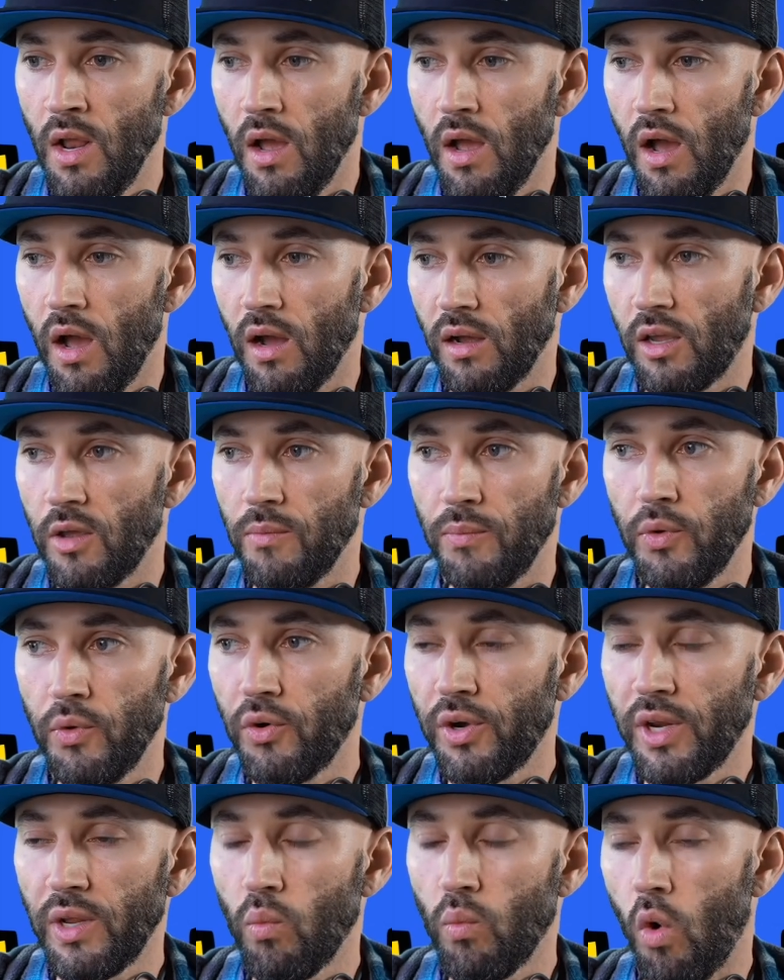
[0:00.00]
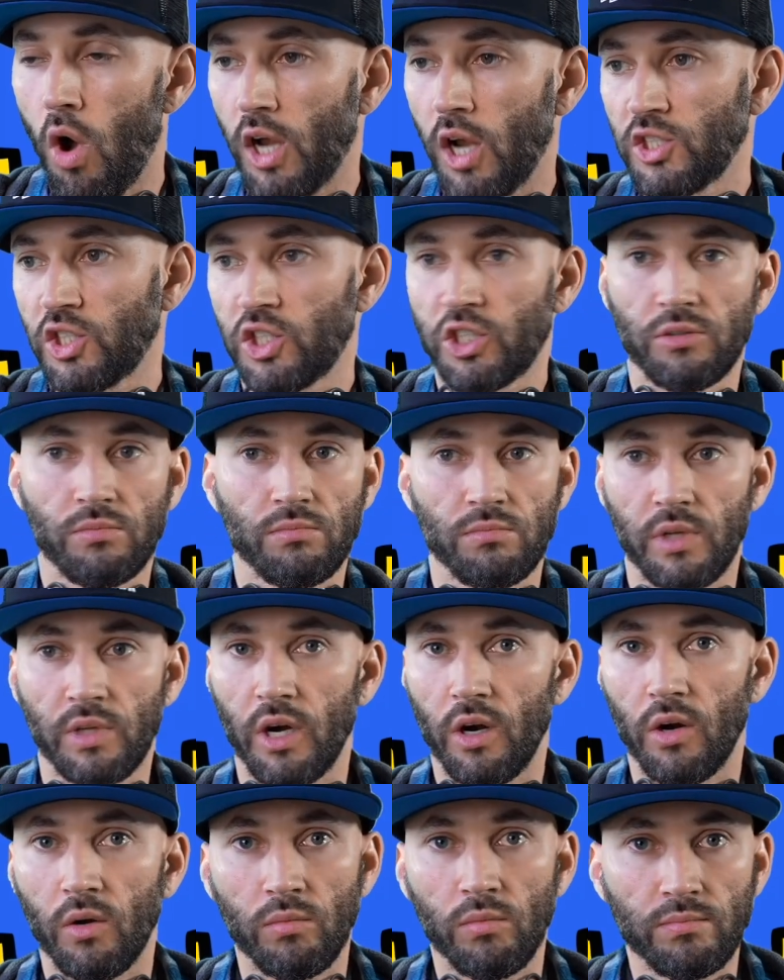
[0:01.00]
community watch,
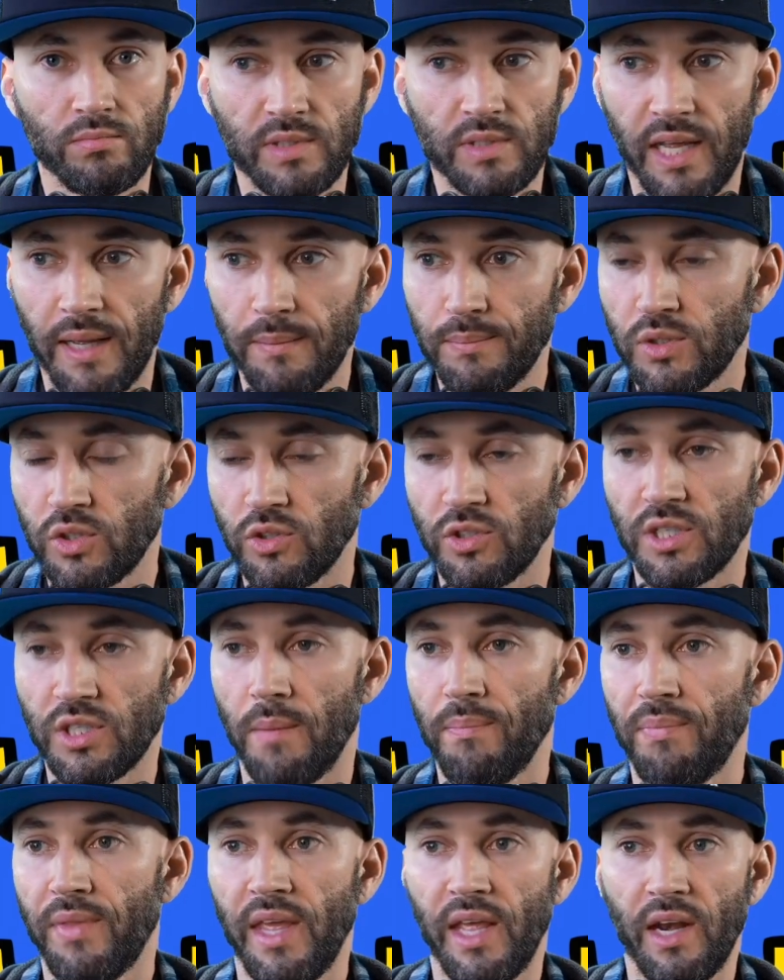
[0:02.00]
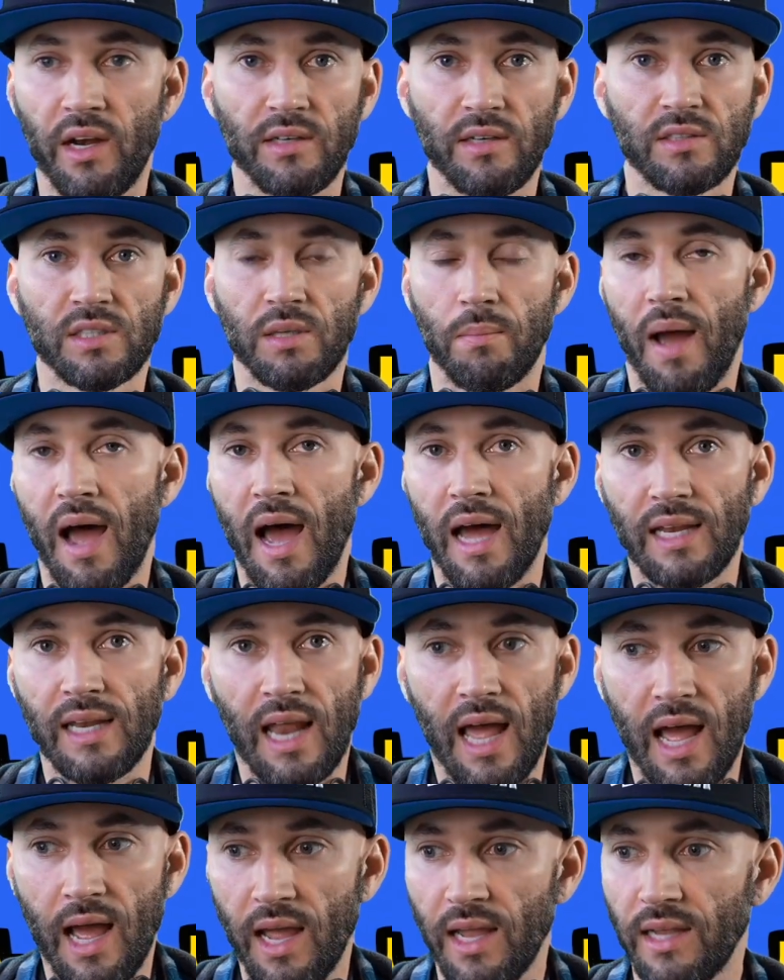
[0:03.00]
tips or something, and some
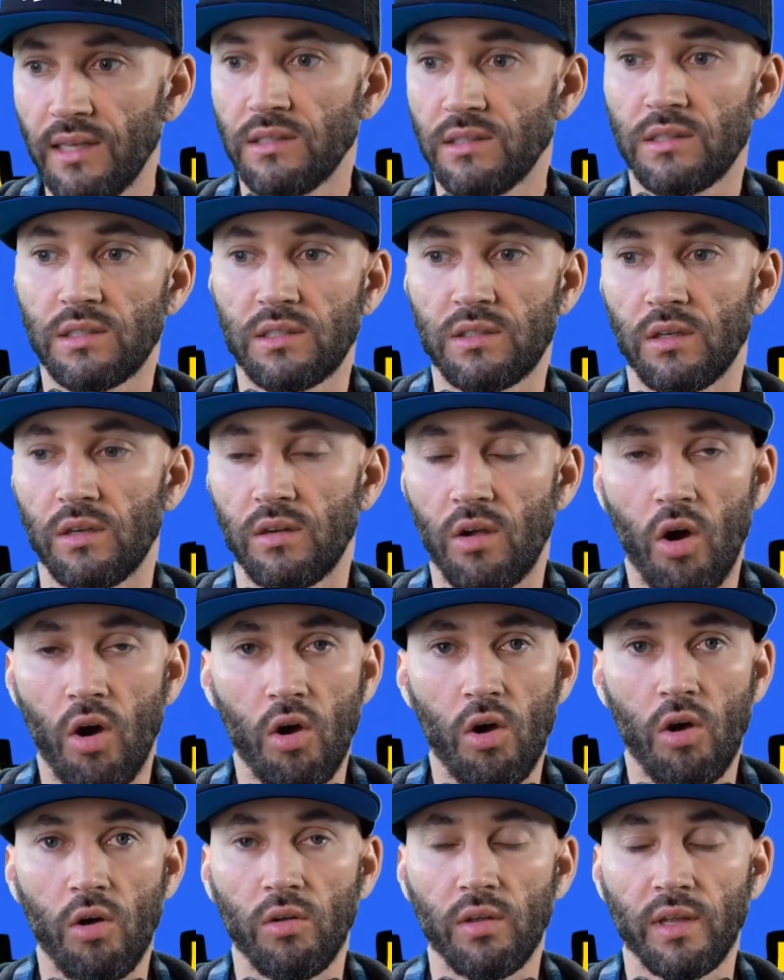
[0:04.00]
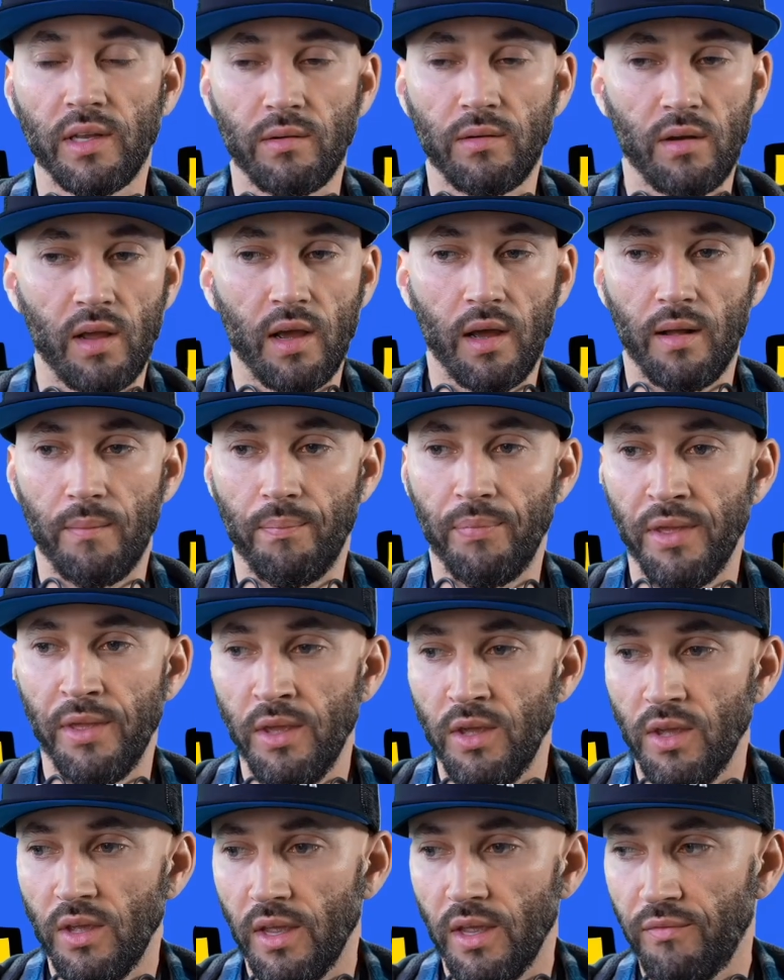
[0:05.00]
hotlines to call. And
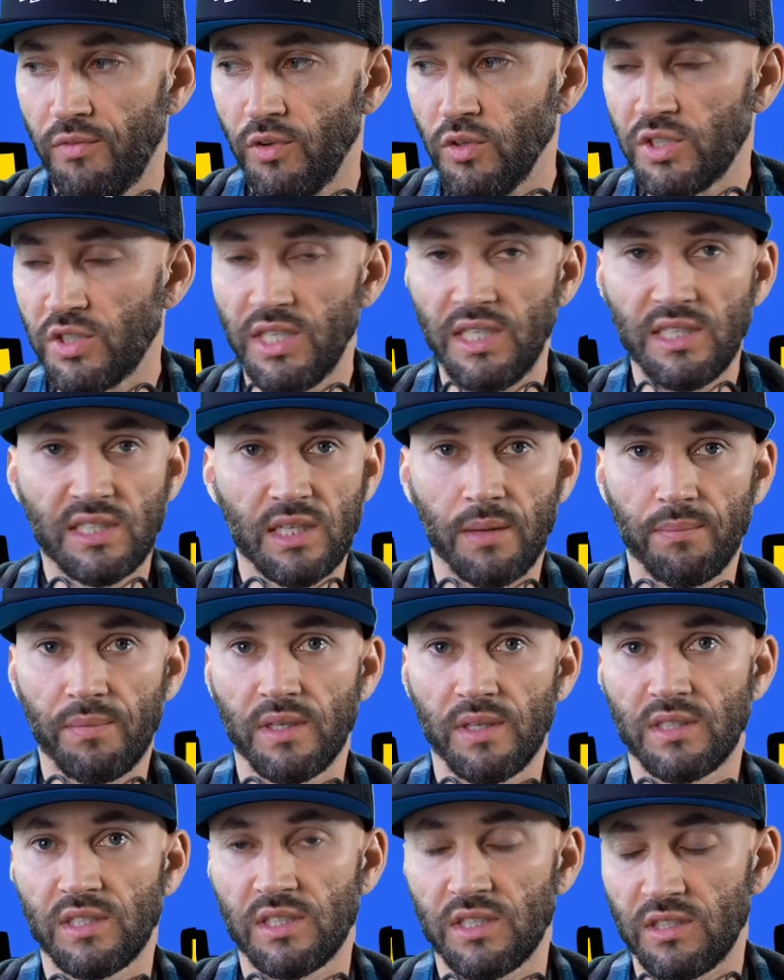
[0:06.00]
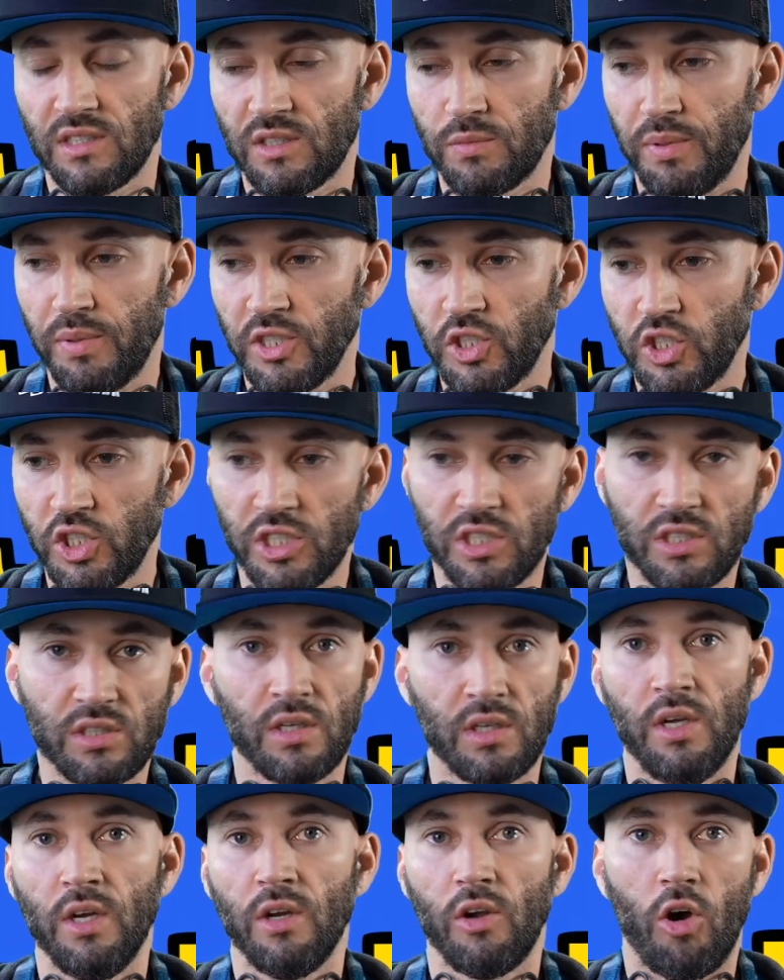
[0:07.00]
if you see something suspicious,
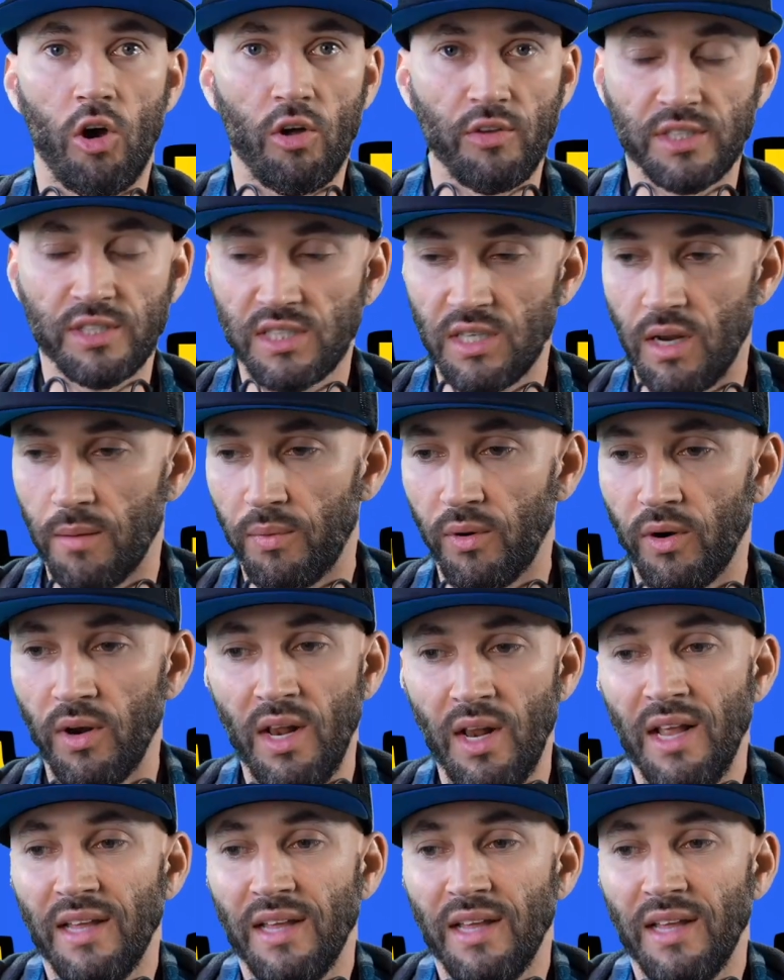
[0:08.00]
call this number.